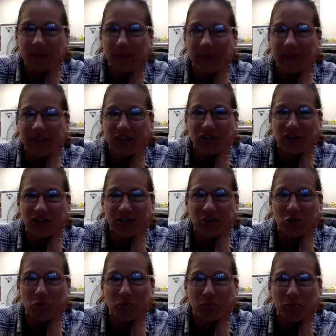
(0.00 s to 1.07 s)
but they just
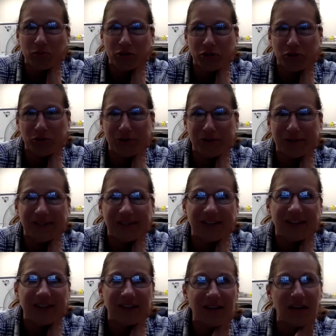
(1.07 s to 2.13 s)
don't produce
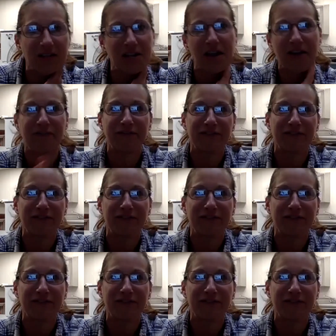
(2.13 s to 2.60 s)
enough